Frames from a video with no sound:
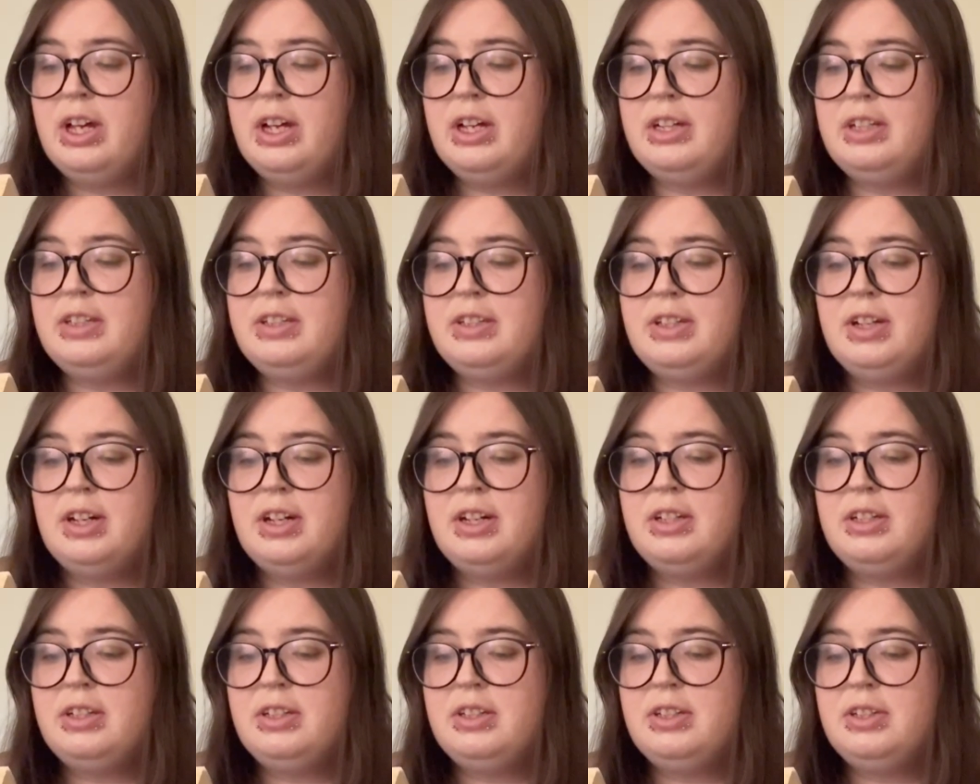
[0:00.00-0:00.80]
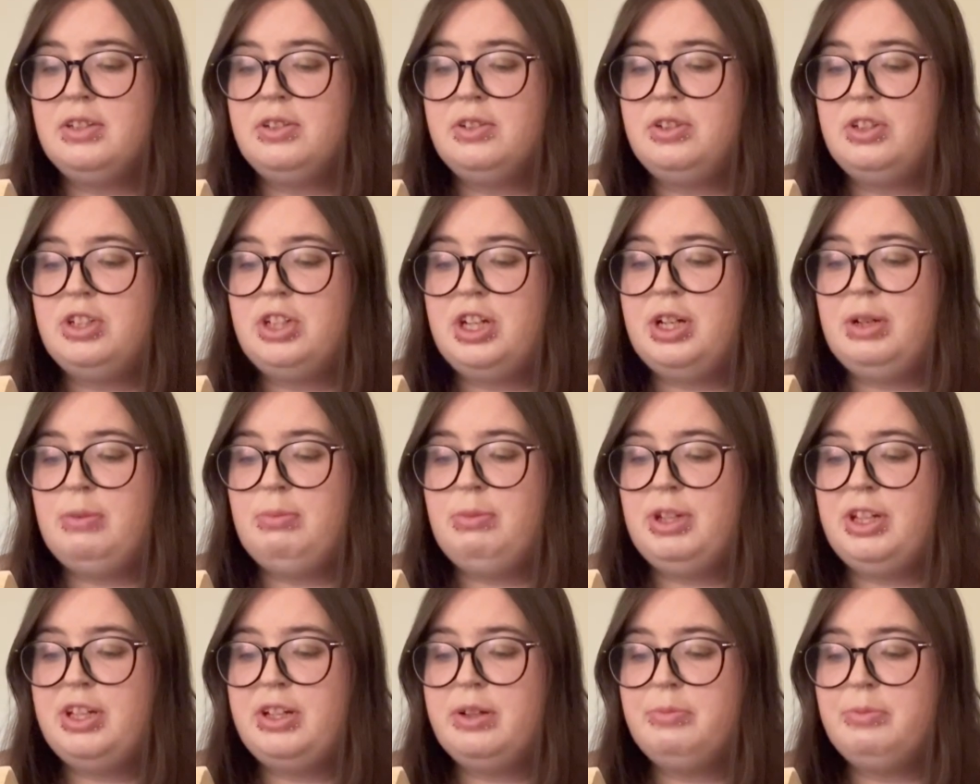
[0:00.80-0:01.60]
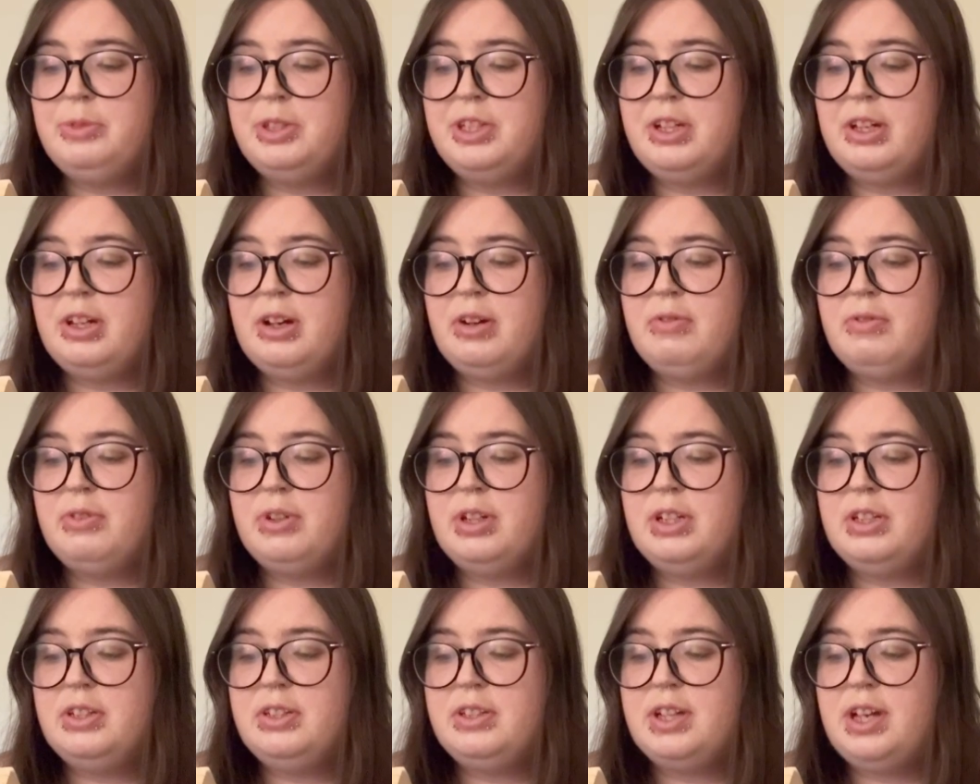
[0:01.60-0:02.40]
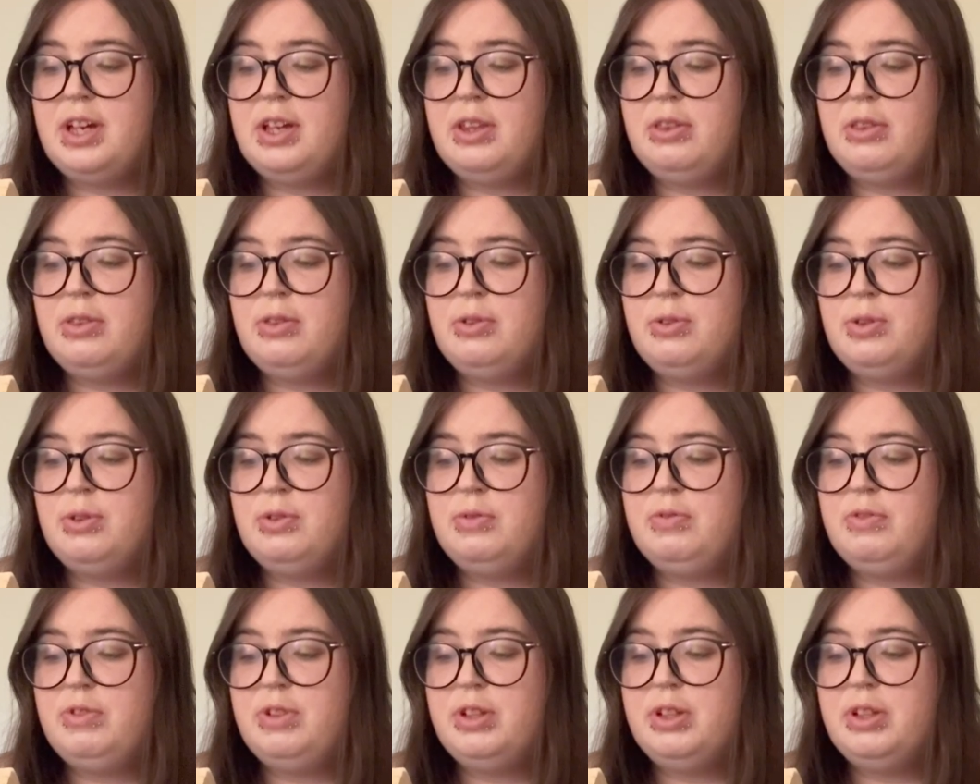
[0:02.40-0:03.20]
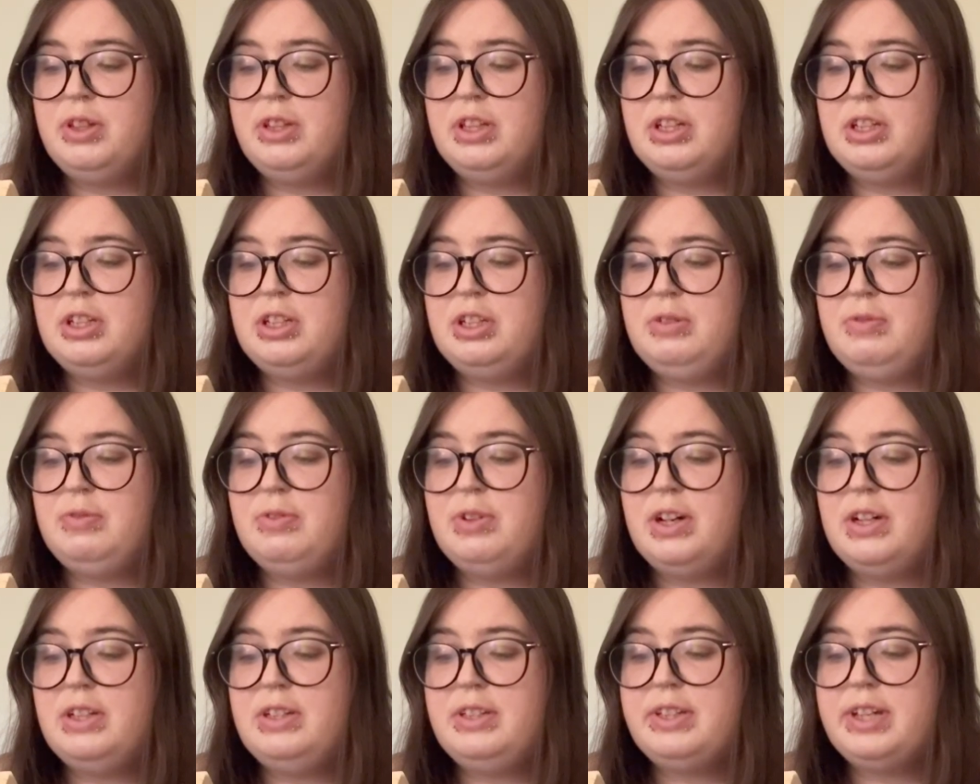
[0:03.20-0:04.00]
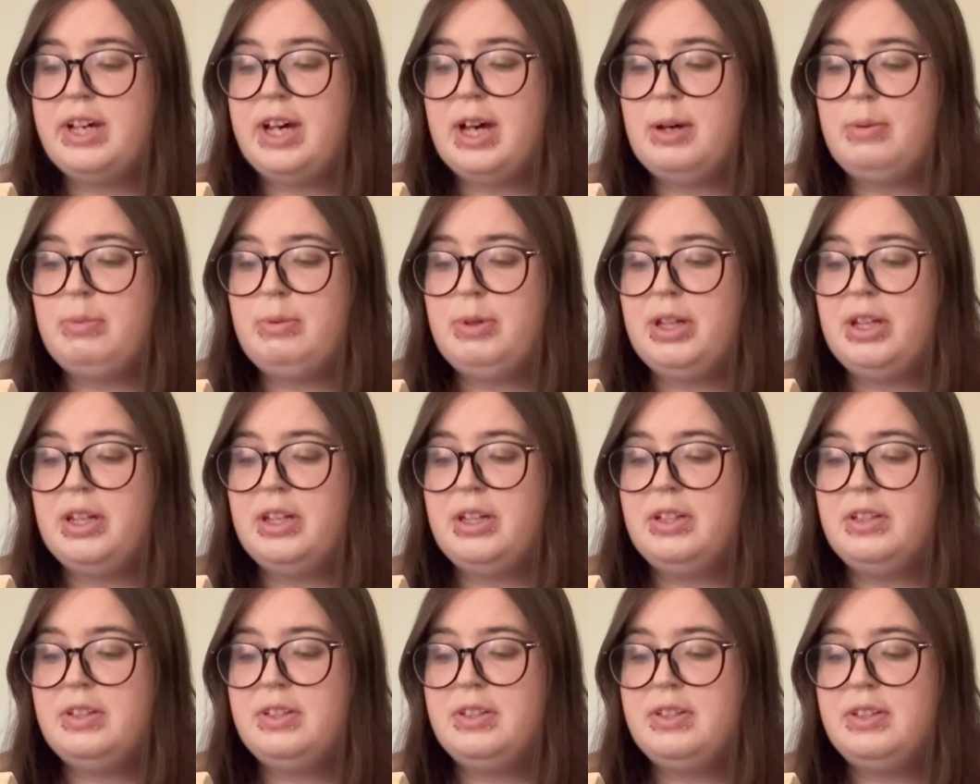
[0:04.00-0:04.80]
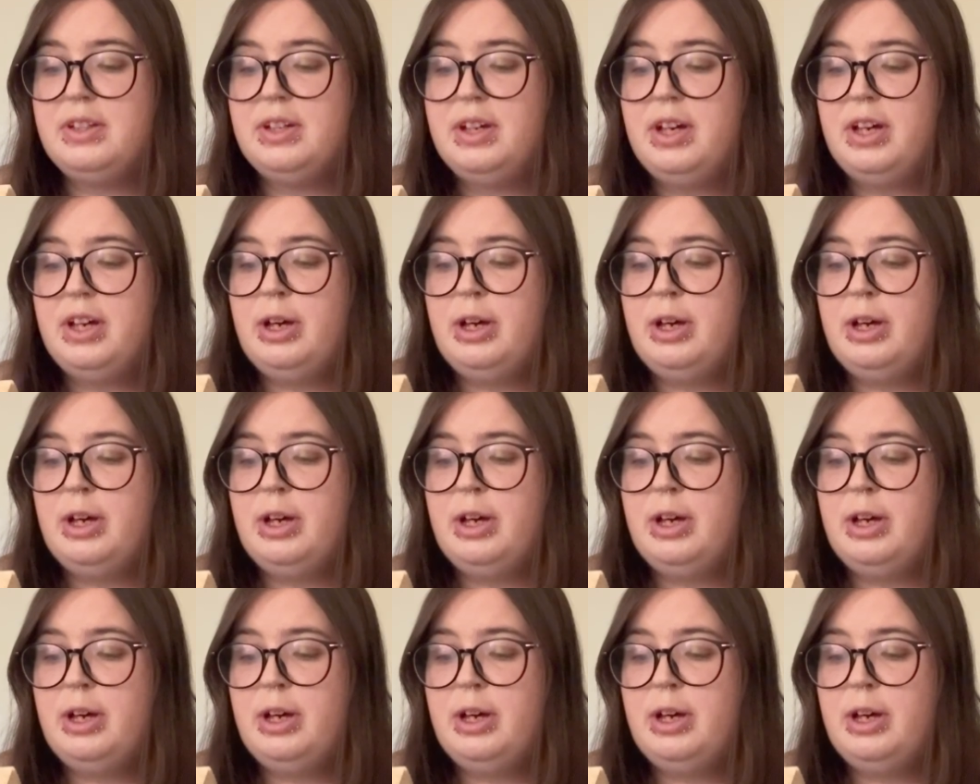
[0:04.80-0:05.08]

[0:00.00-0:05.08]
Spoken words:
it is not until Jane becomes a governess at Thornfield that she finds happiness.